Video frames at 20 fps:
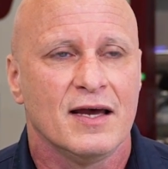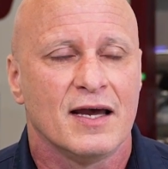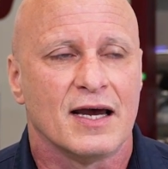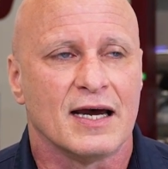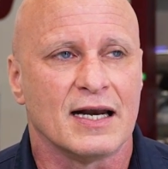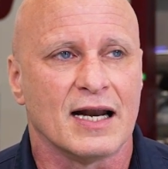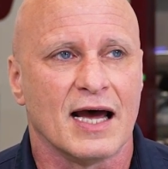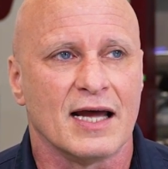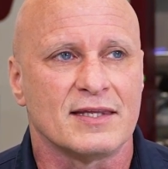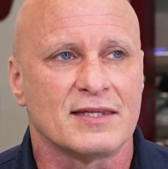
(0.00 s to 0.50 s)

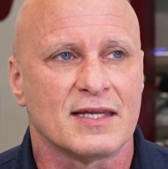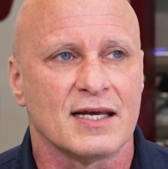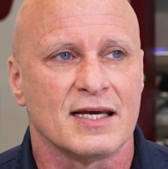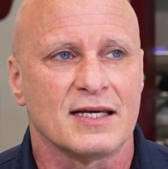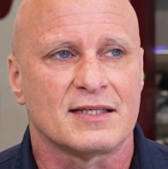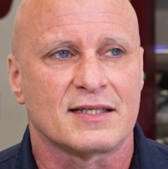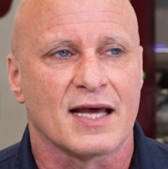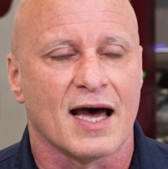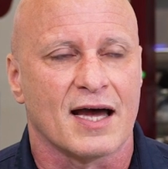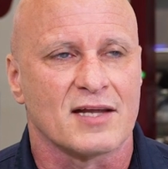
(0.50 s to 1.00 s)
and I
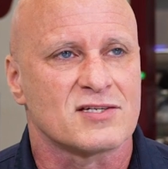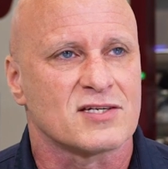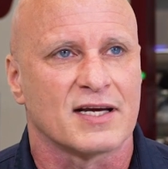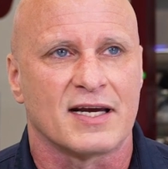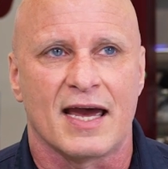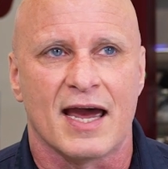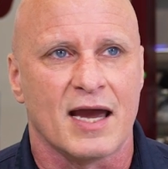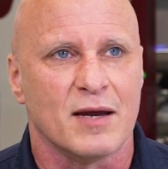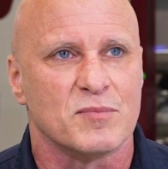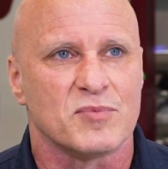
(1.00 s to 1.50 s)
think that's a
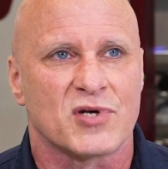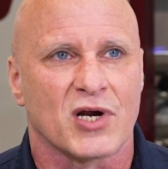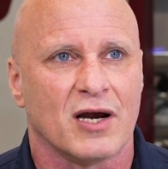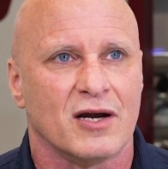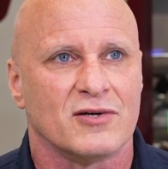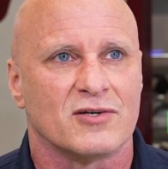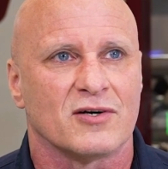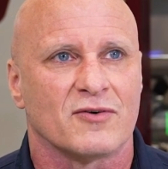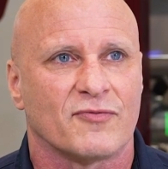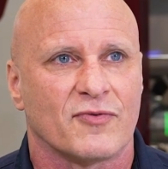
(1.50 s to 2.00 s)
game
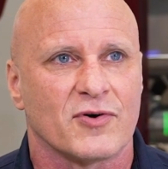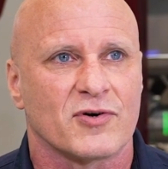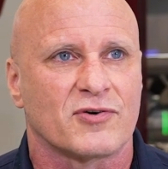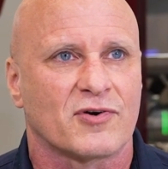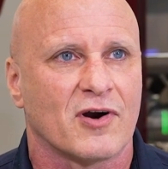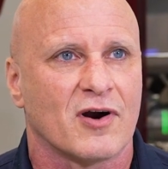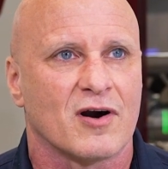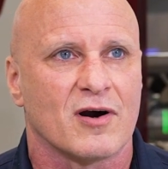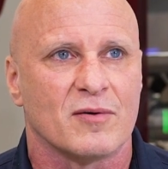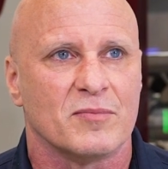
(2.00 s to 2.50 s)
changer for
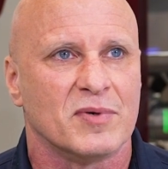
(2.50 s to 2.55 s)
sure,